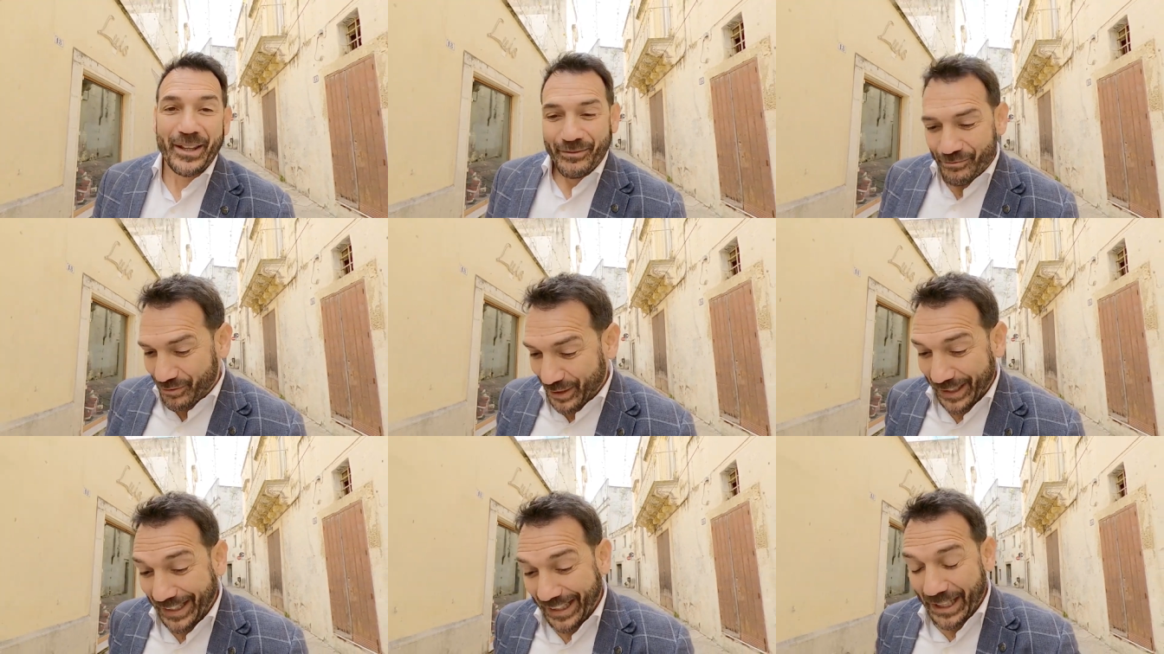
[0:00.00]

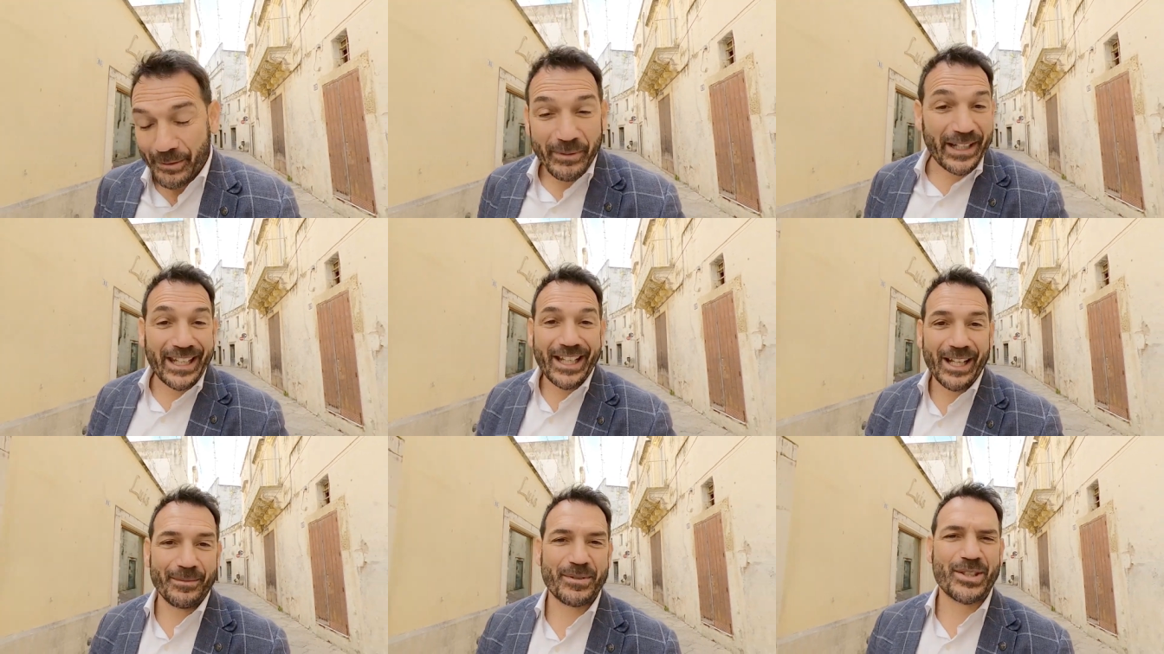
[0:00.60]
Really, when
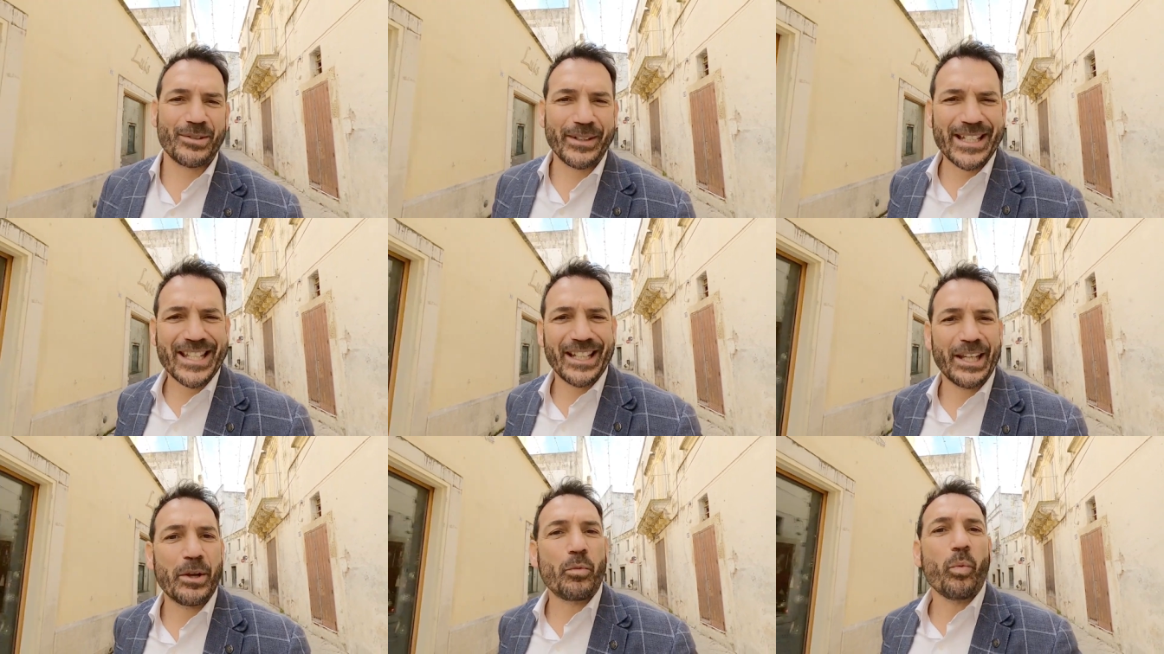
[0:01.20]
it comes to
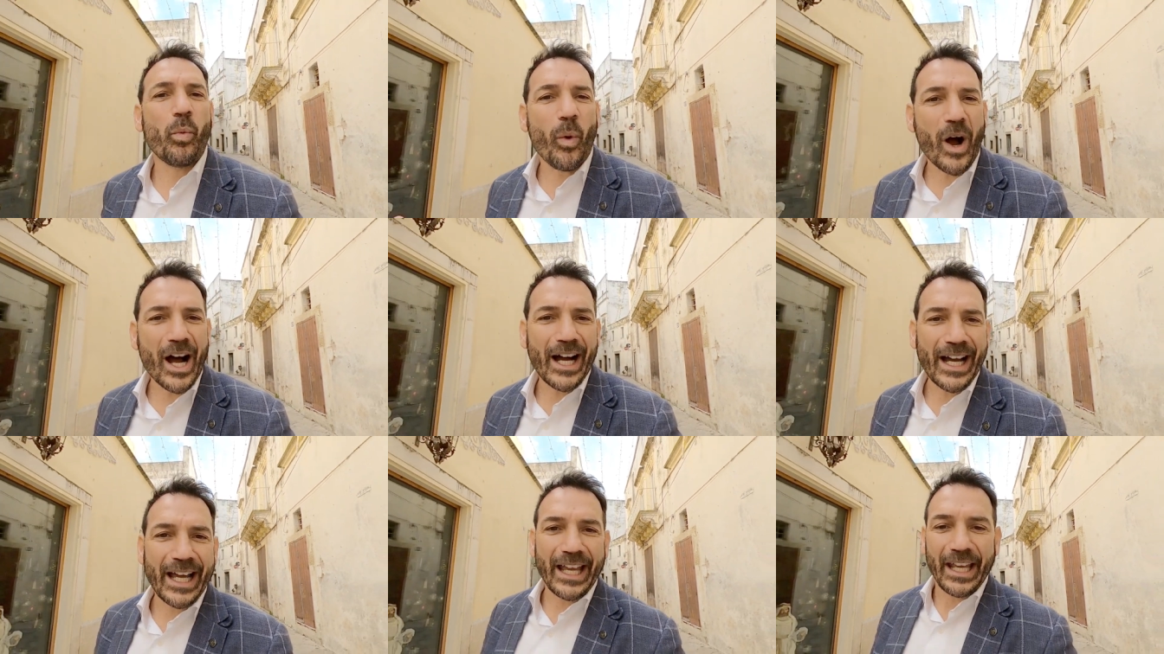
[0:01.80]
Italy,
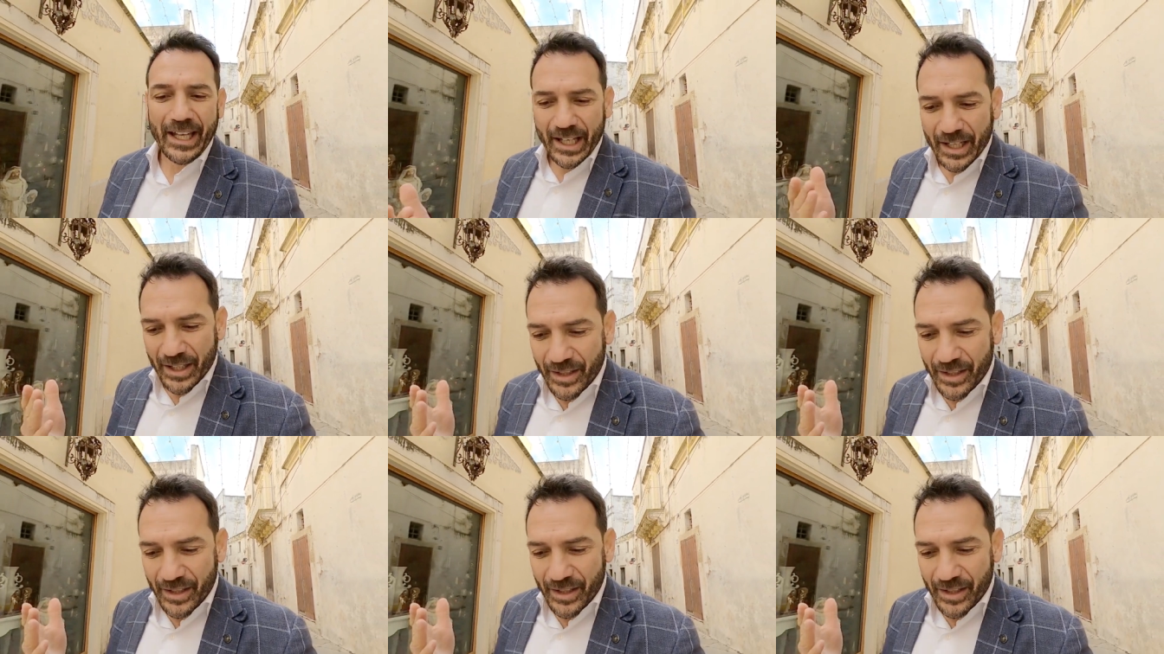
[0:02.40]
why